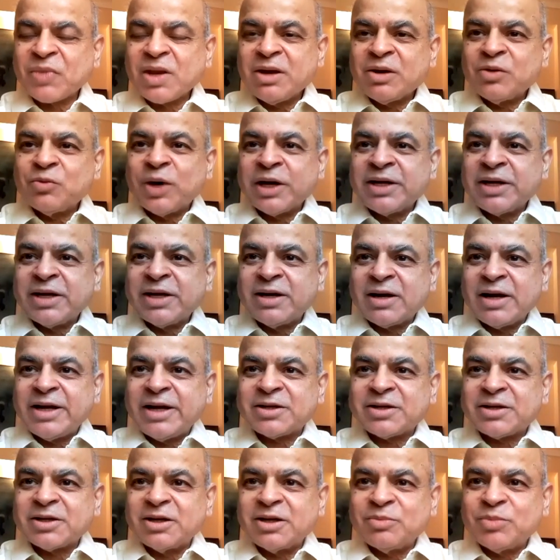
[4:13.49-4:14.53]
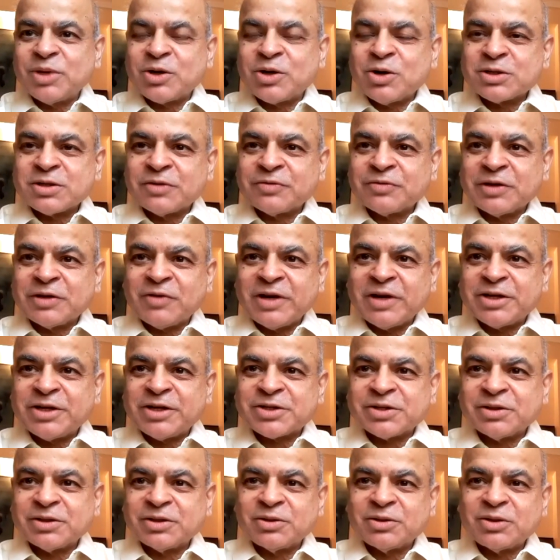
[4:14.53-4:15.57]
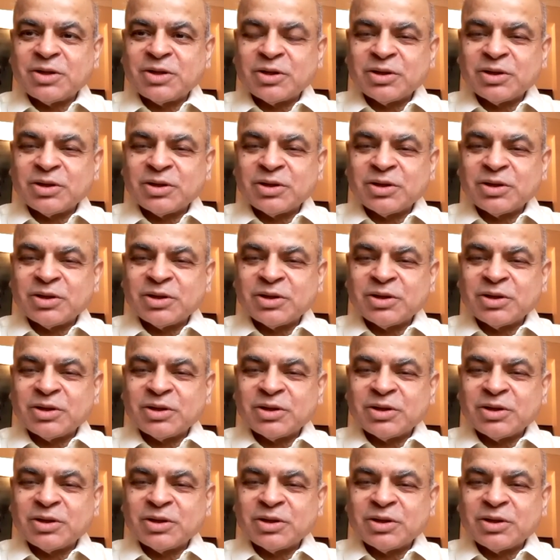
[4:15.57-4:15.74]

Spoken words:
1 year later, because of inflation,